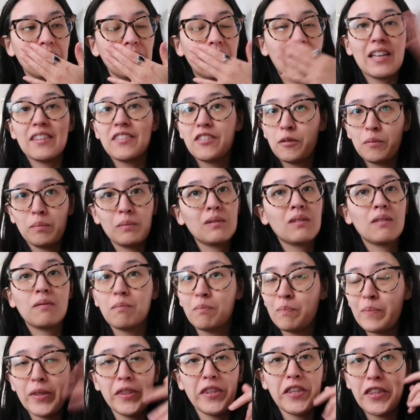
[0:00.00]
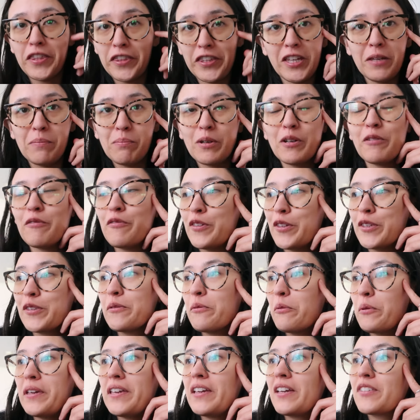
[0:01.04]
that's been the theme of
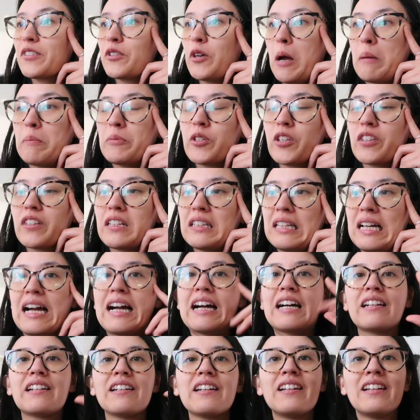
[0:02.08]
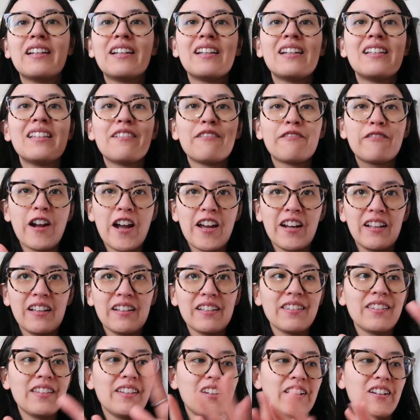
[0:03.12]
this week. So I'm just glad Friday
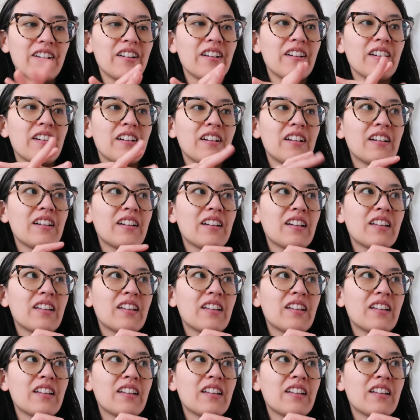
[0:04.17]
is here.